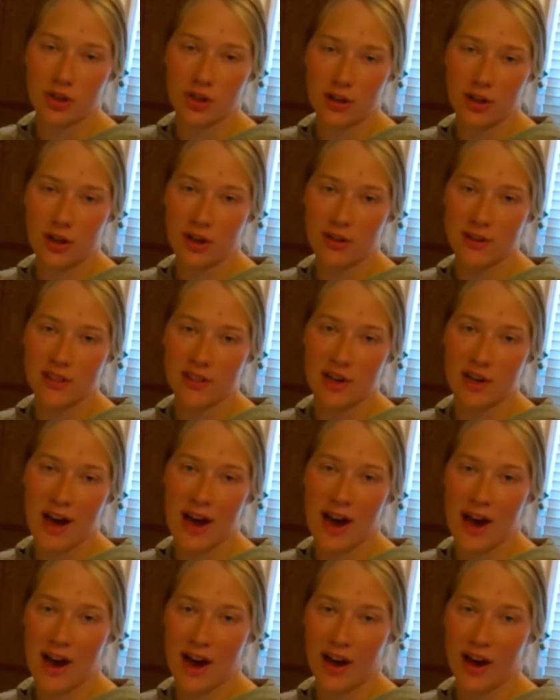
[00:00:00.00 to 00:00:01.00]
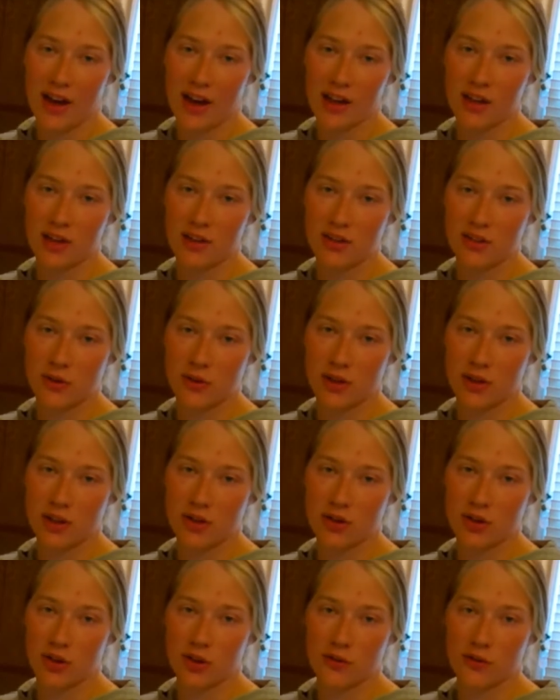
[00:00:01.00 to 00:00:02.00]
it on to high so it can
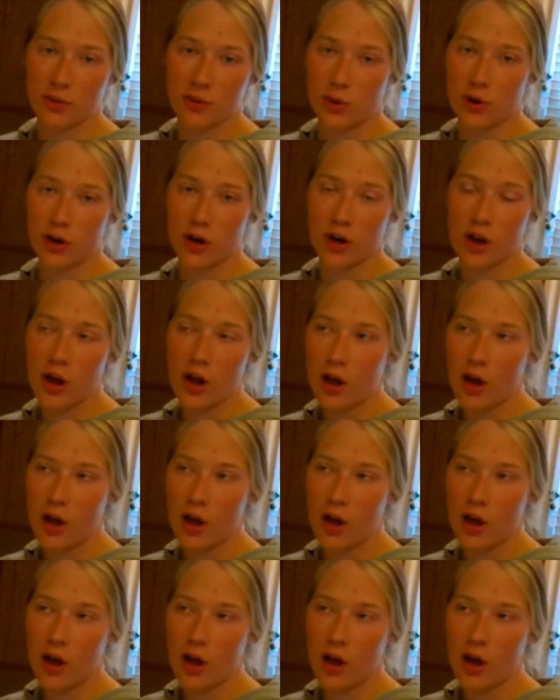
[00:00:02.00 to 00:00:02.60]
cook for,